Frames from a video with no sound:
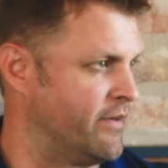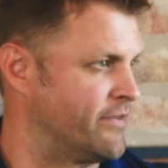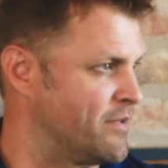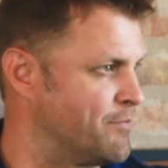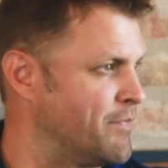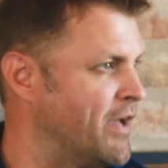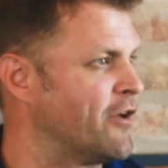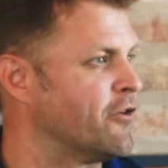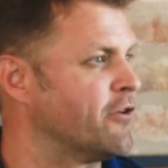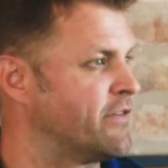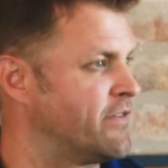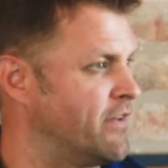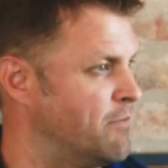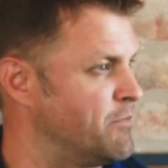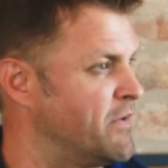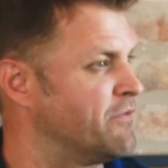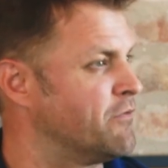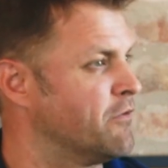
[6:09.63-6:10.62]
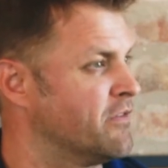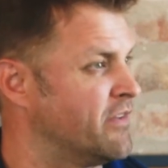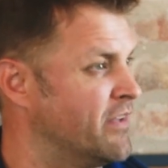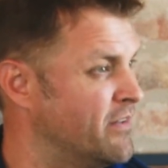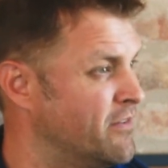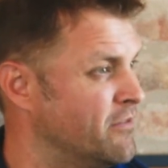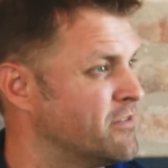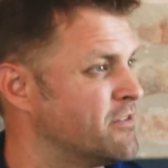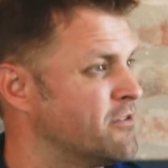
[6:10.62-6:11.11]
it's a matter of time before they
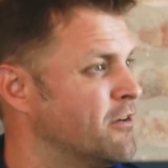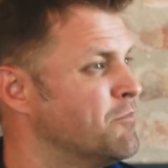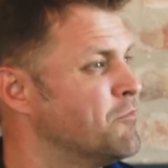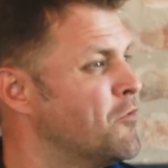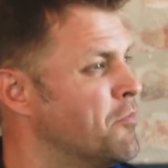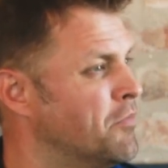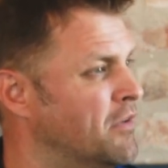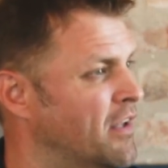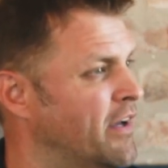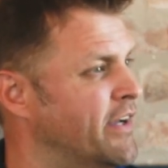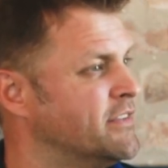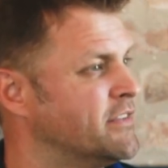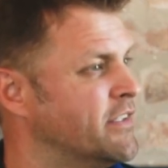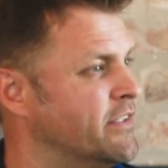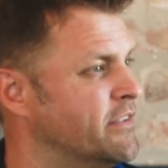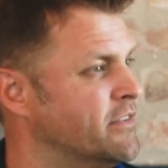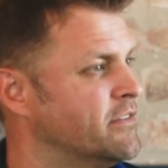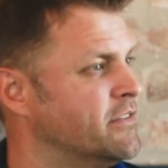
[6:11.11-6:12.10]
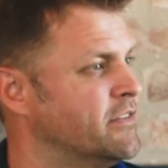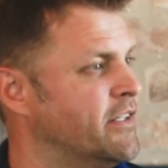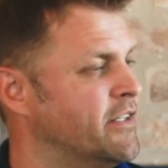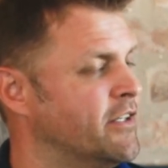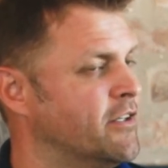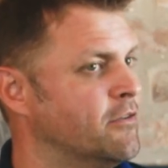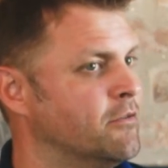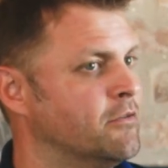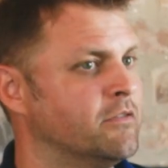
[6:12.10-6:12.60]
do start mobilizing,
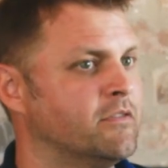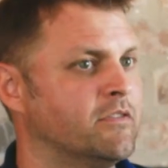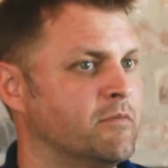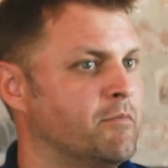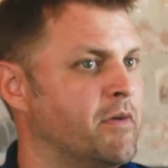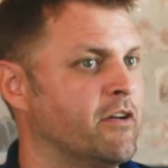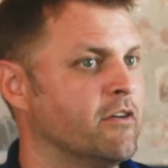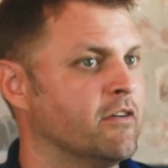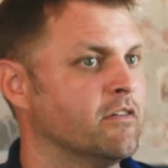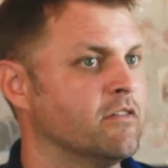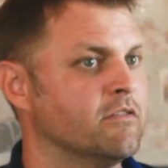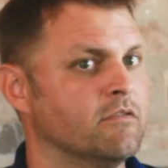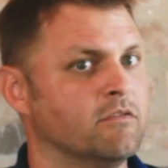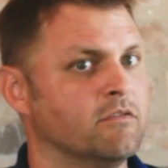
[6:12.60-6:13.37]
to better...